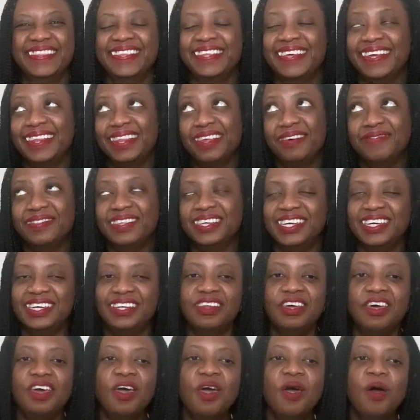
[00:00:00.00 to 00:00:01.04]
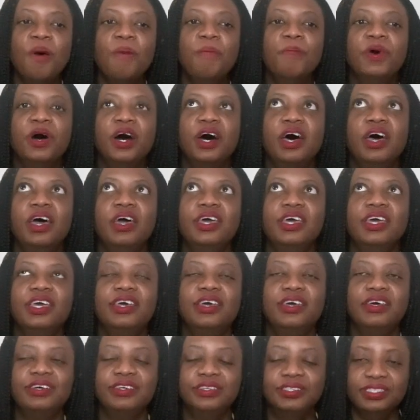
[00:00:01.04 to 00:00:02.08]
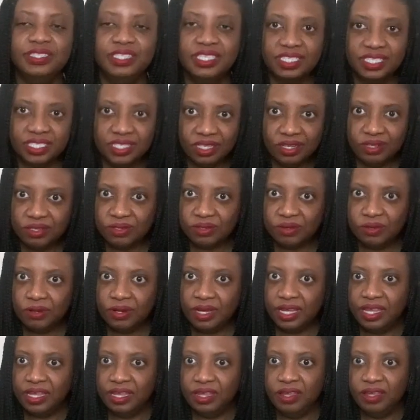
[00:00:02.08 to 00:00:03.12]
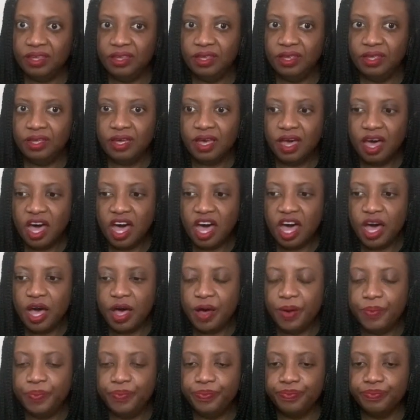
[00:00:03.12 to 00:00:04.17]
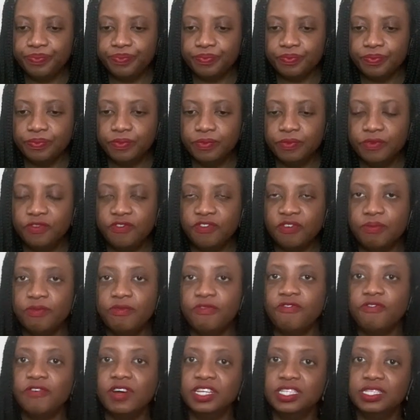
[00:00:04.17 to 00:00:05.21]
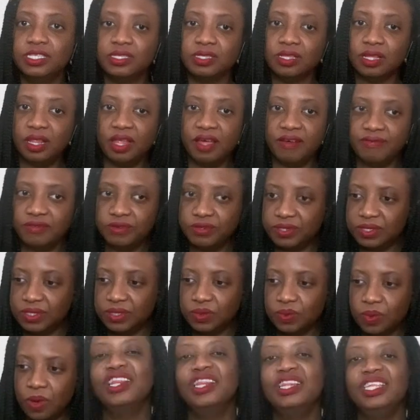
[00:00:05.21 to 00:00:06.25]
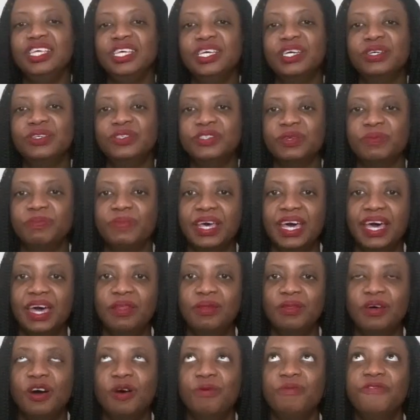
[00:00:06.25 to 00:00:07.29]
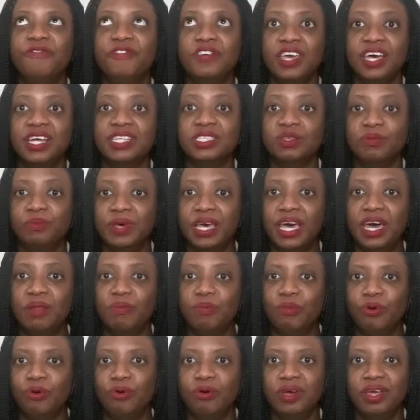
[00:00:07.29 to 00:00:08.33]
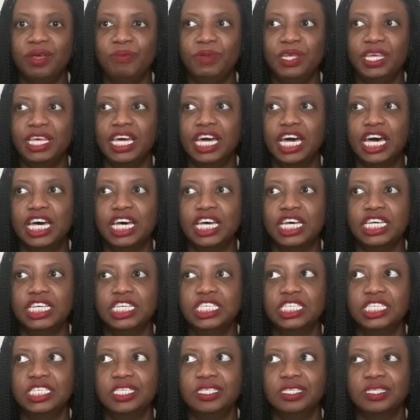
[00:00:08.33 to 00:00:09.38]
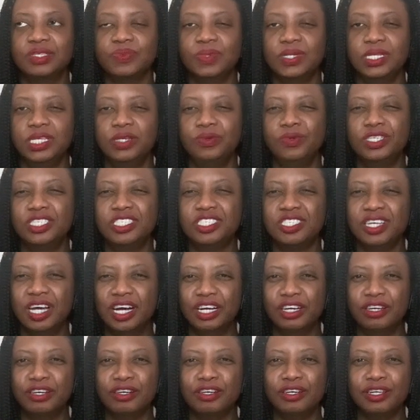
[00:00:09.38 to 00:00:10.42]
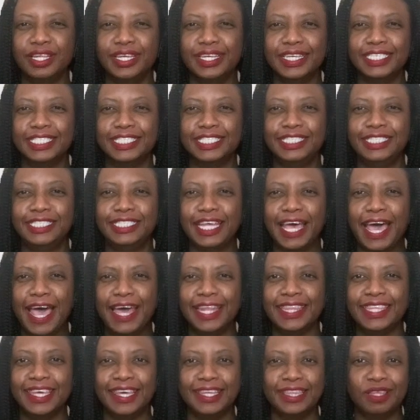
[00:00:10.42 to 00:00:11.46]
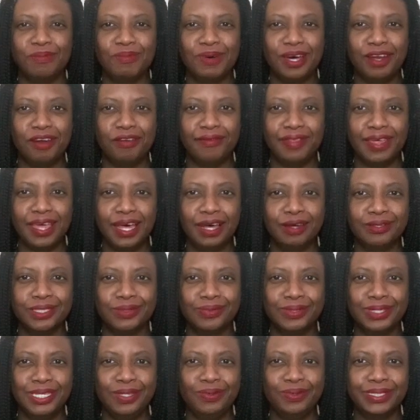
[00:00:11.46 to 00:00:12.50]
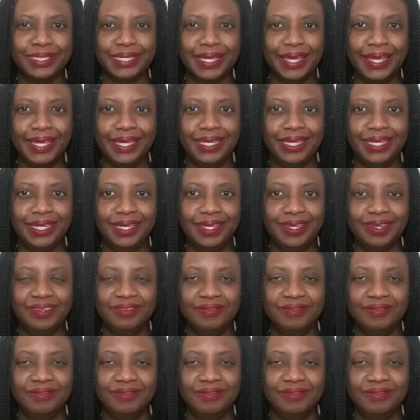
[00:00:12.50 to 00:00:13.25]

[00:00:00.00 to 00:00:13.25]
Loved it. But this is also a from friends to lovers as well. Fiat's a bad boy because when he was younger, like his dad kicked him out of the house when he was 8.